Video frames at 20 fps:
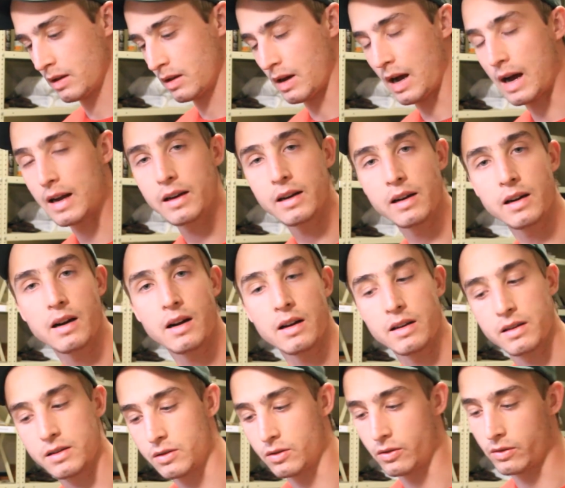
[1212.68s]

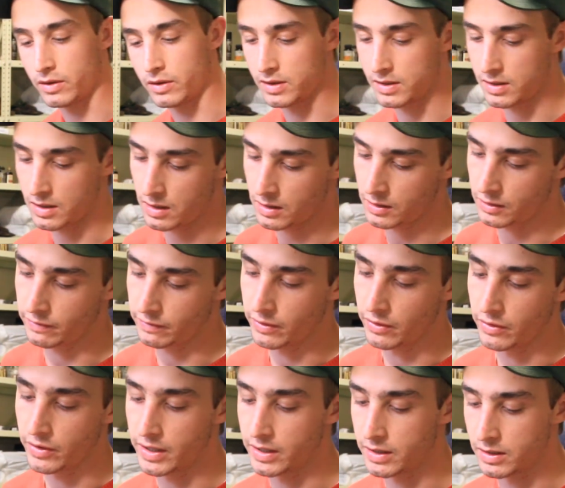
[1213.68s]
undercuts on the side of the
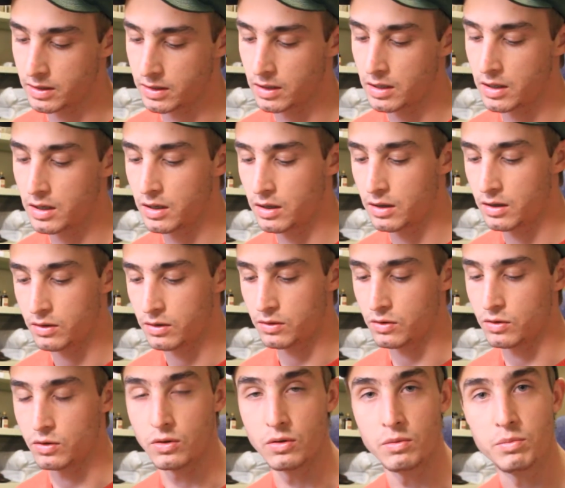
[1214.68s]
rings
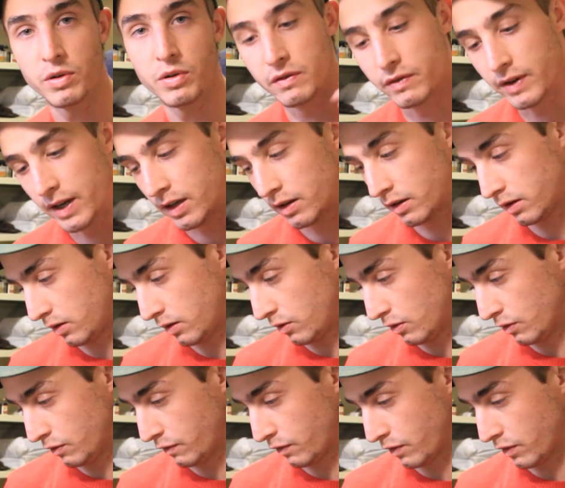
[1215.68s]
to prevent
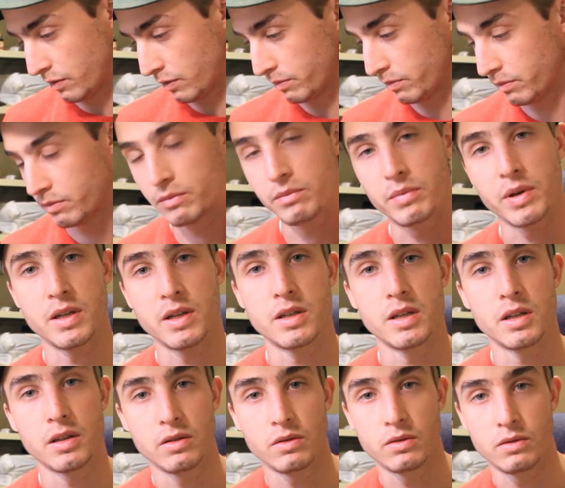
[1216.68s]
you from
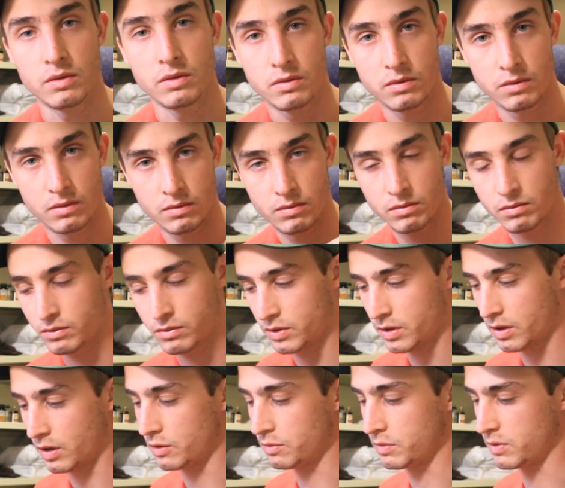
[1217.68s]
pinching your
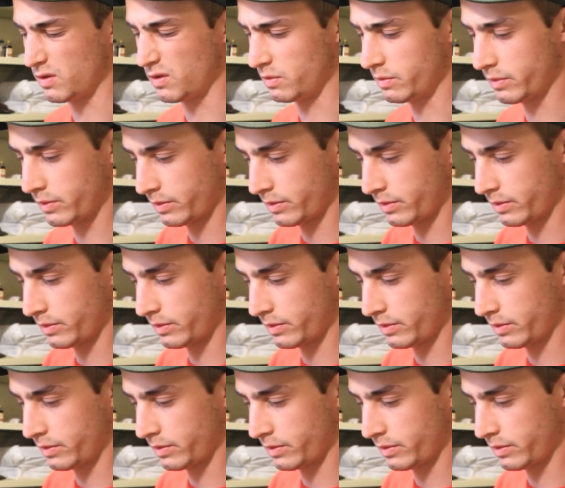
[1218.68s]
scope tube.